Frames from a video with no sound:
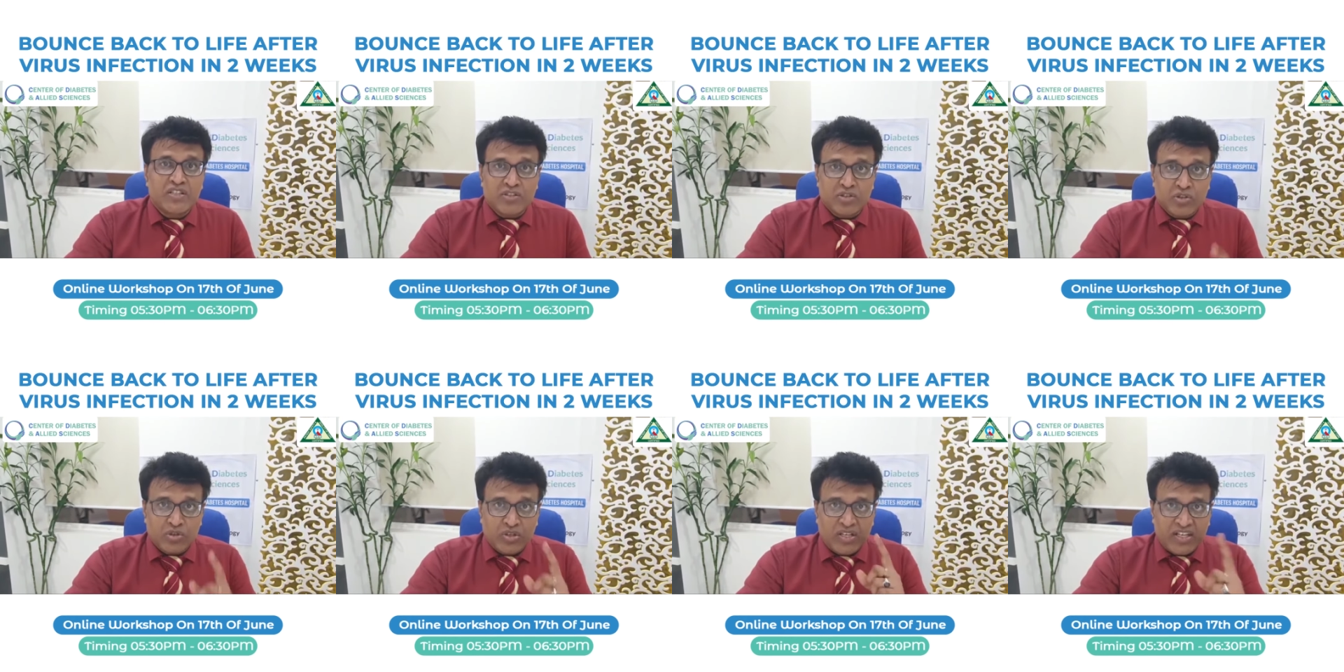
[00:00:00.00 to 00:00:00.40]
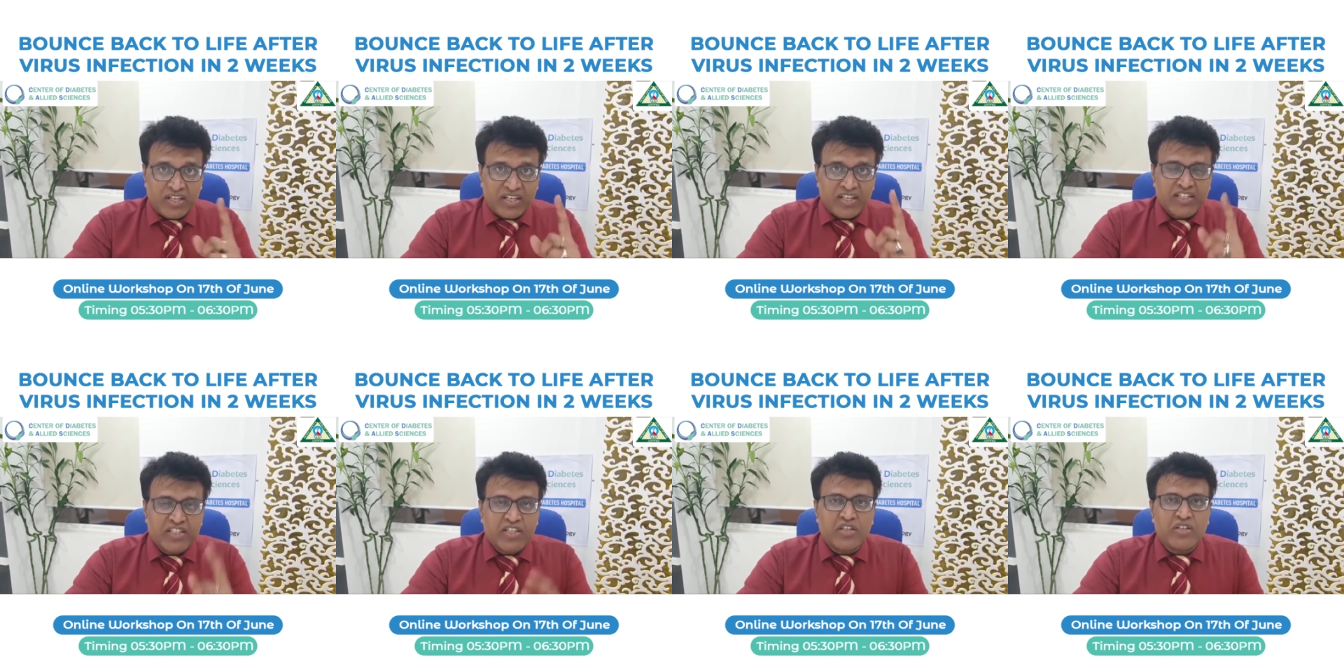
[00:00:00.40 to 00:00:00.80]
to
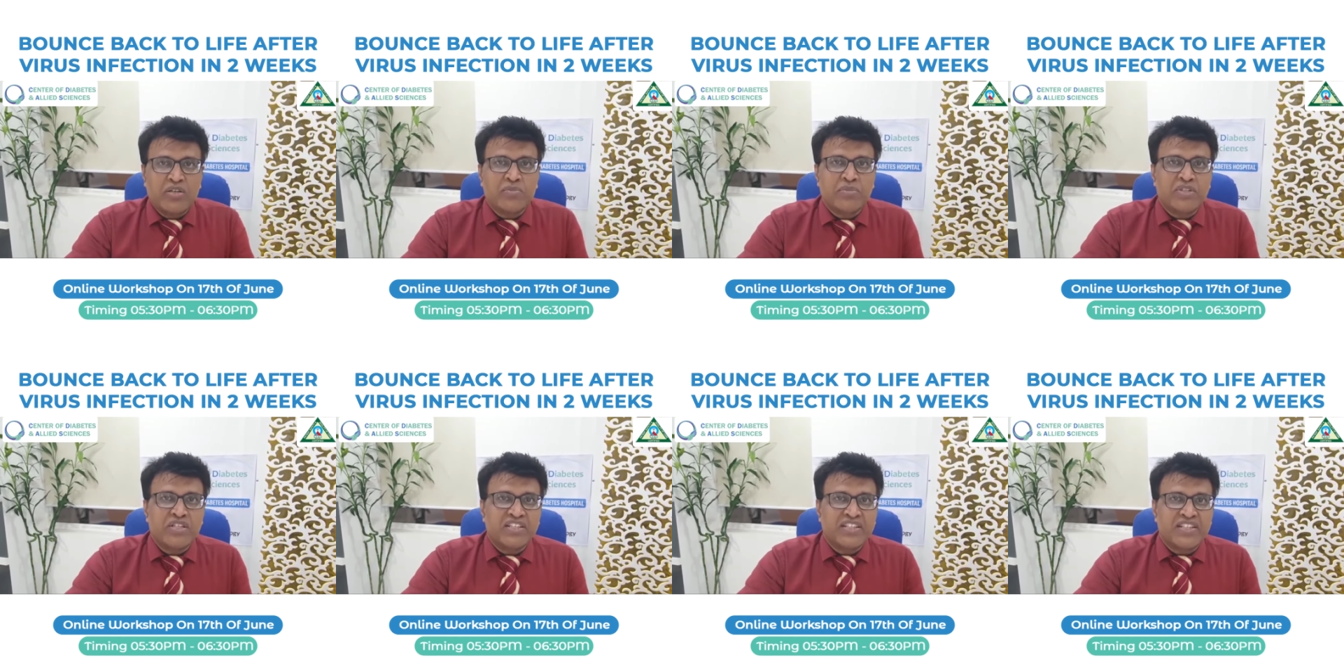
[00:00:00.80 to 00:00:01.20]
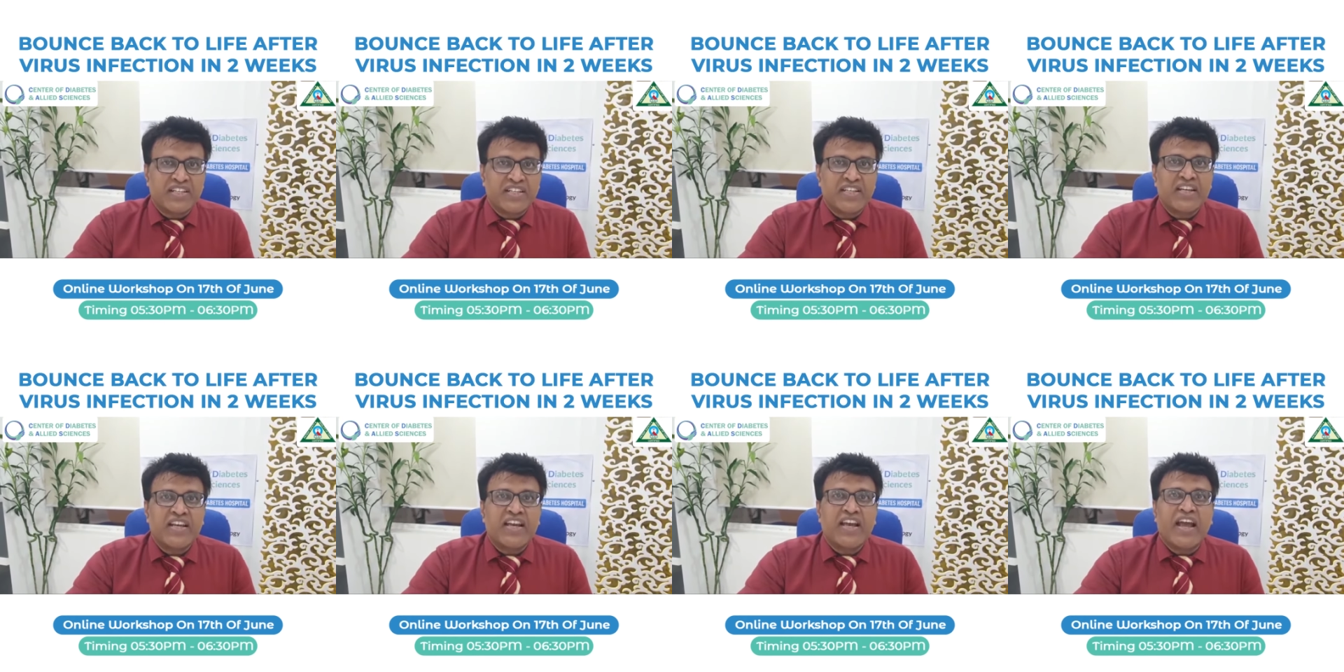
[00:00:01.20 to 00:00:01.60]
correct your
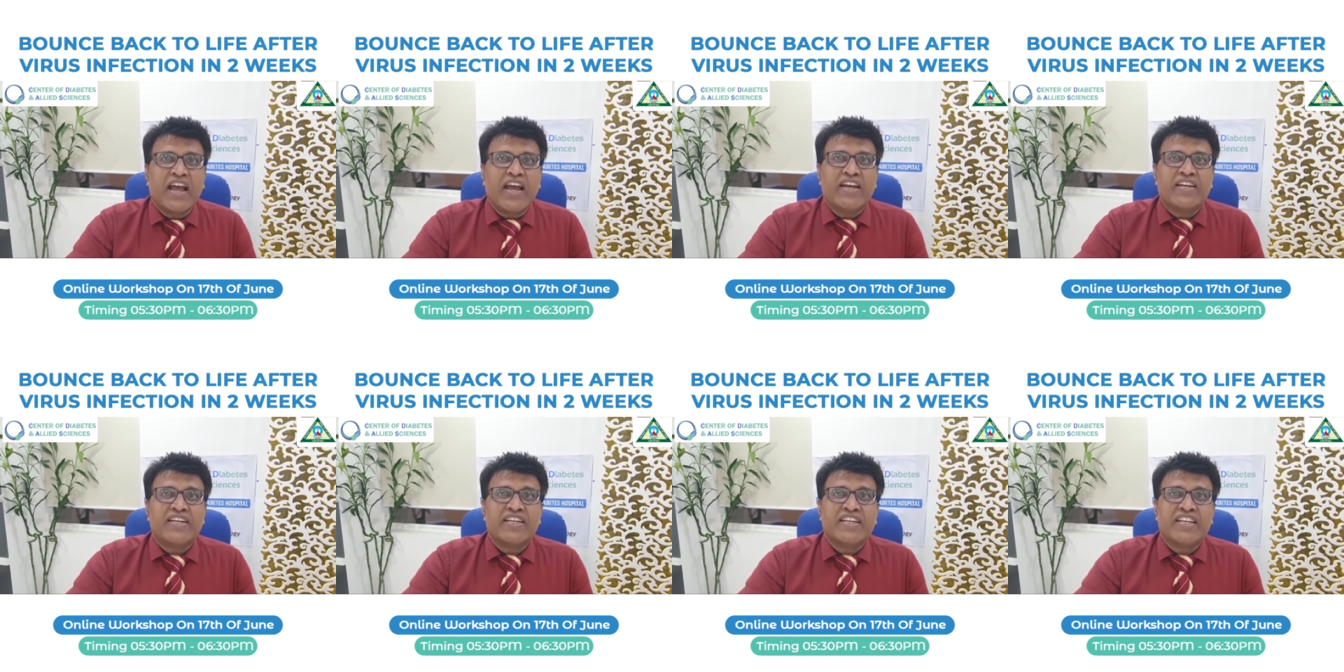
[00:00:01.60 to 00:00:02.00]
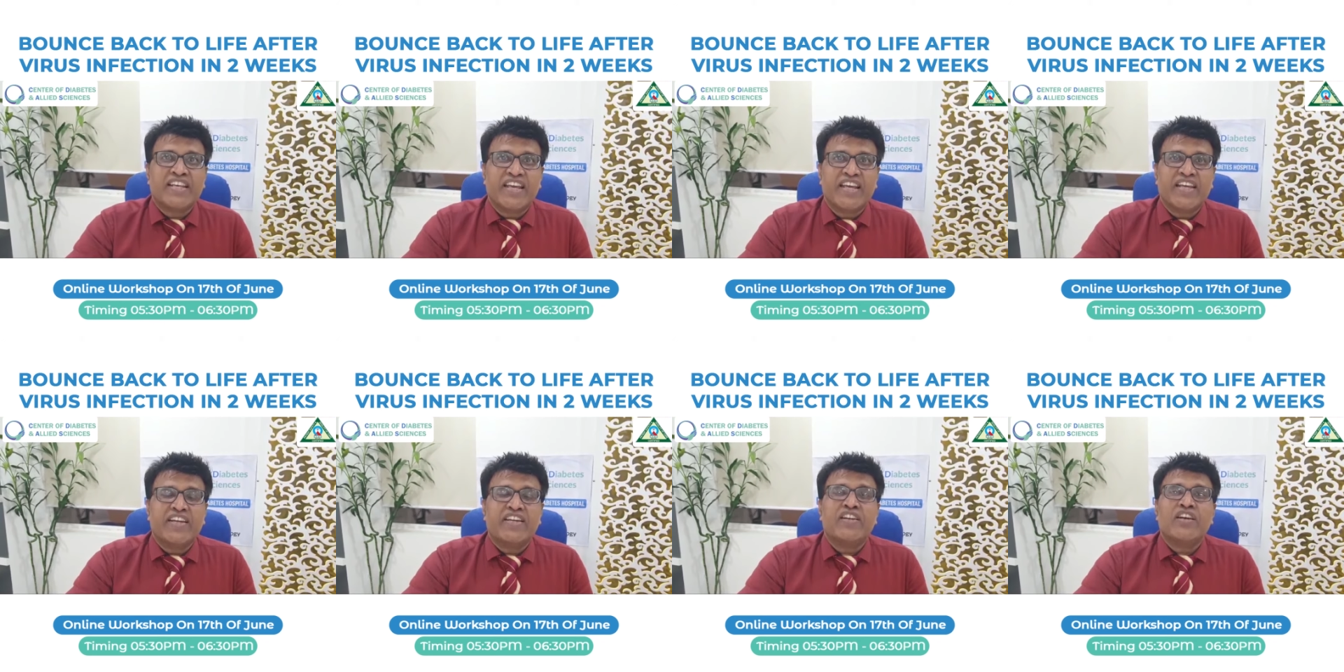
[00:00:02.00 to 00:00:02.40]
immunity and
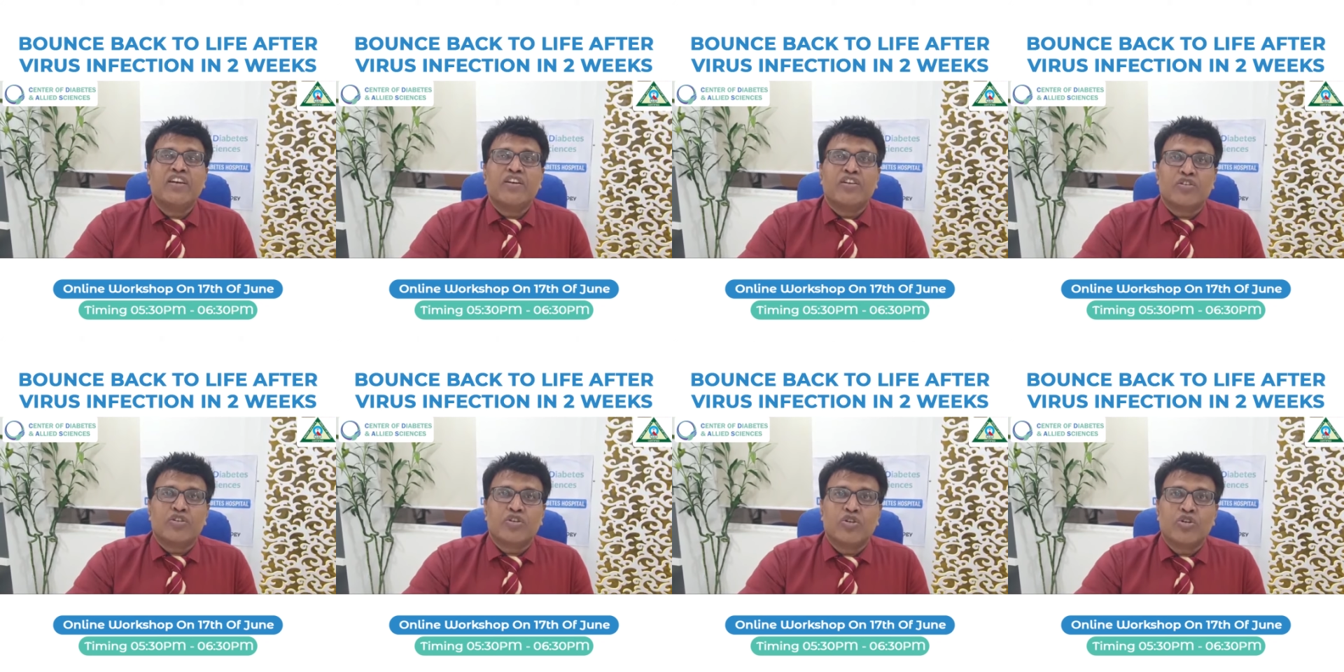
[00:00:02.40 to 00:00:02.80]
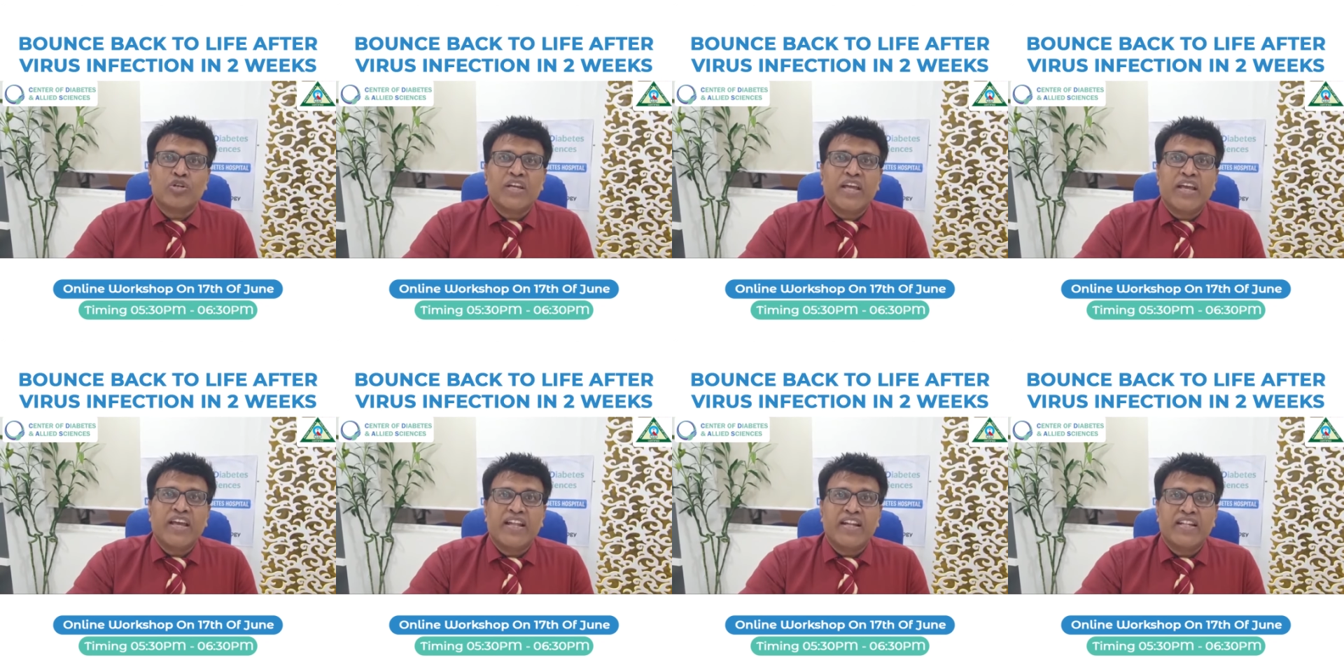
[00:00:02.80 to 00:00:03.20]
gain good
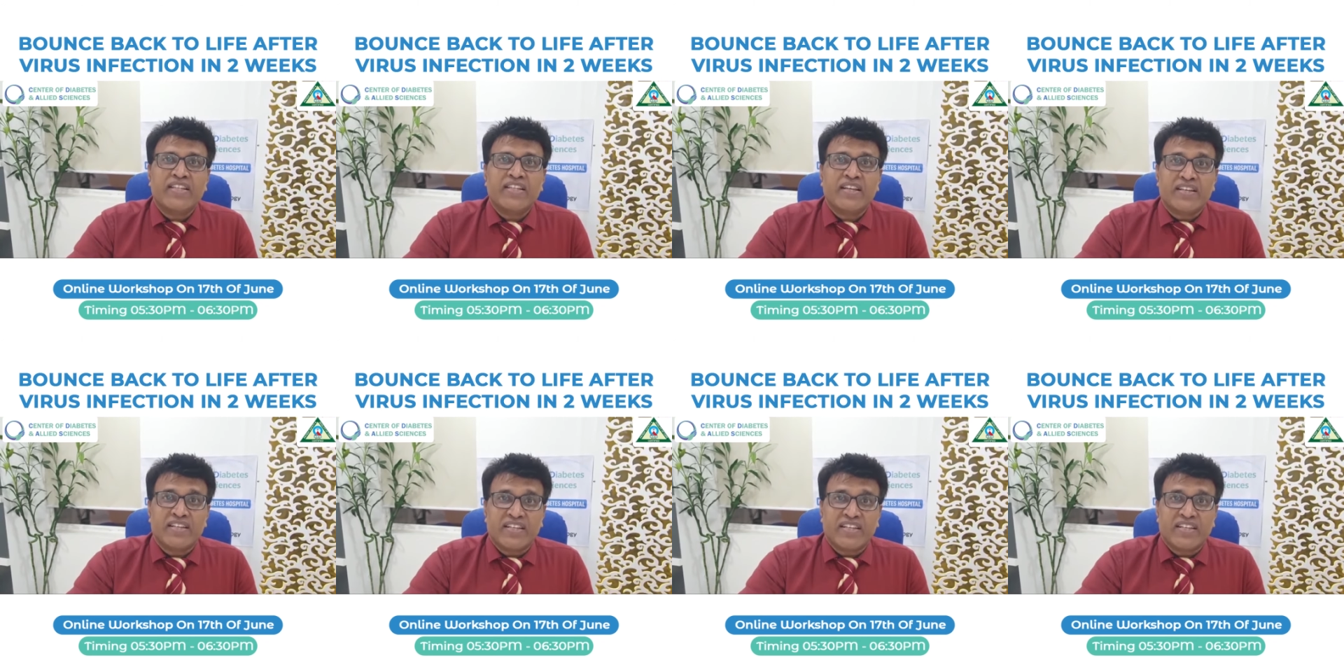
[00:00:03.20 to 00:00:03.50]
health,